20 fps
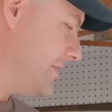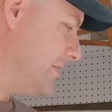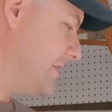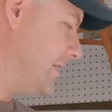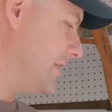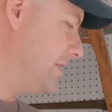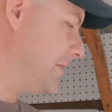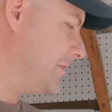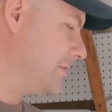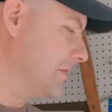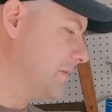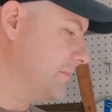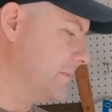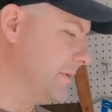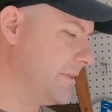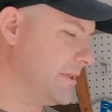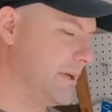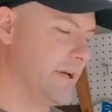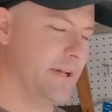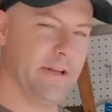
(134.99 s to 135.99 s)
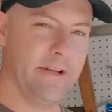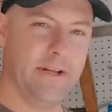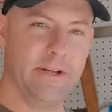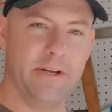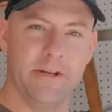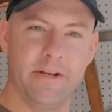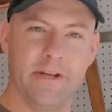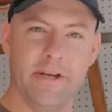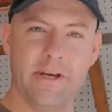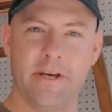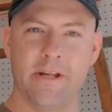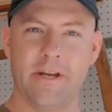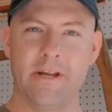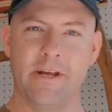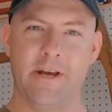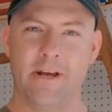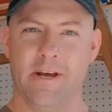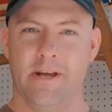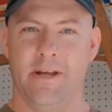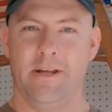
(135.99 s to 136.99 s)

they determined that indeed